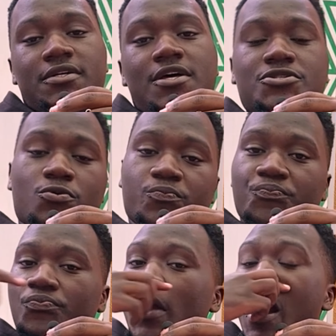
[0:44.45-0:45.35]
So
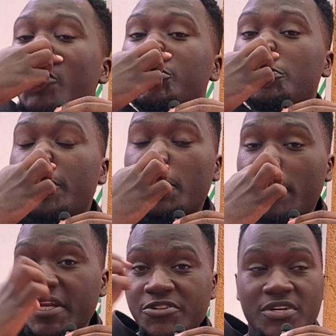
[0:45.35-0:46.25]
how do you make
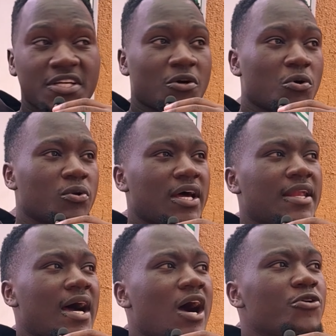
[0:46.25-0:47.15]
money trading gold, and
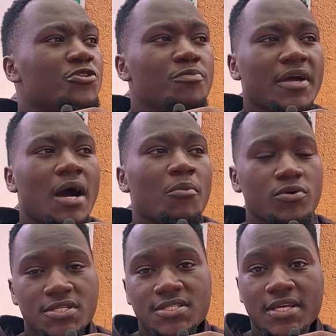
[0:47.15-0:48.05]
how do you become
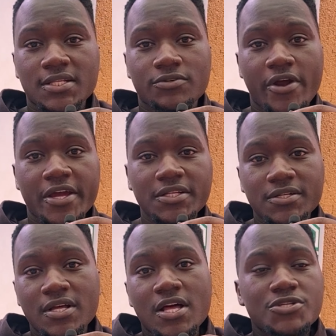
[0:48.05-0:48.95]
consistent, right?
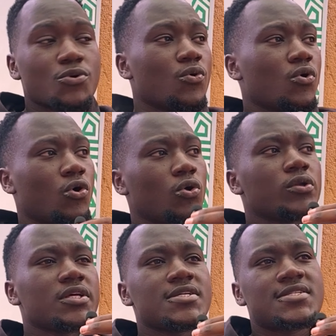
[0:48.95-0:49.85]
So
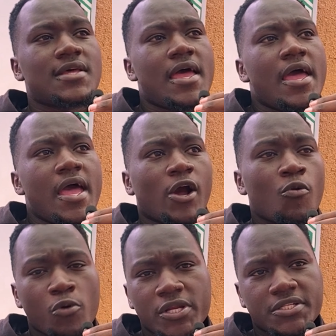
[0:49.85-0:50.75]
gold is a
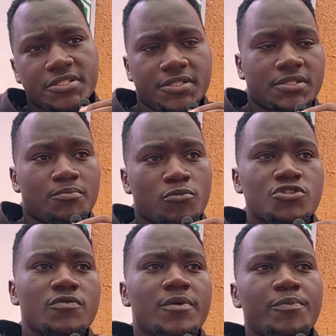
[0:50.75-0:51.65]
commodity. Most
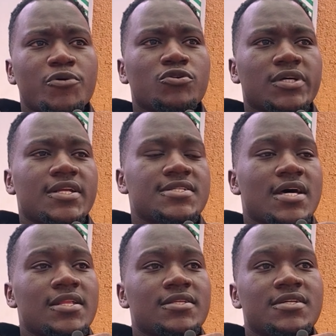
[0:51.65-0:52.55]
of the people don't
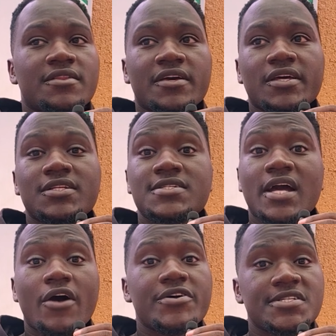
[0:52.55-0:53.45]
understand this. They think it is a
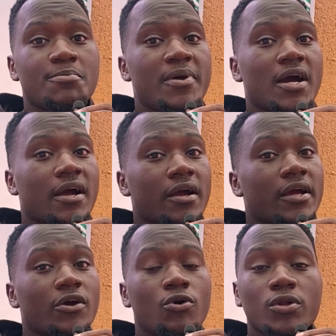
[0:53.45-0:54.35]
currency pair.
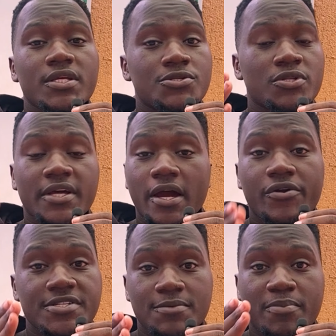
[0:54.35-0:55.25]
Gold is not a
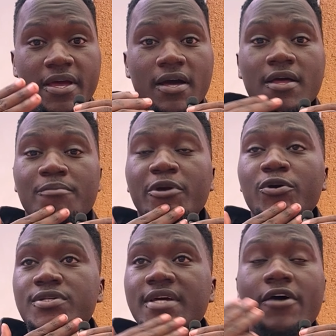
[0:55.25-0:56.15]
currency pair
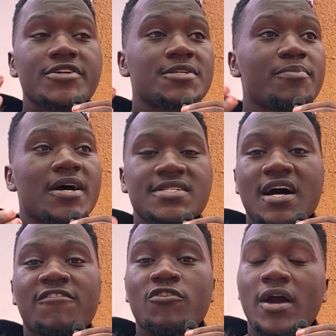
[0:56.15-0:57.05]
because currency pairs
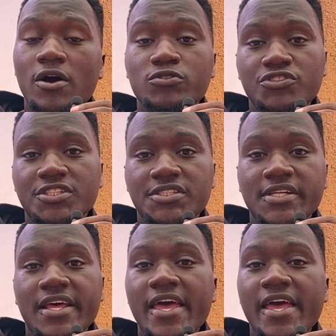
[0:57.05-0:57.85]
are for countries.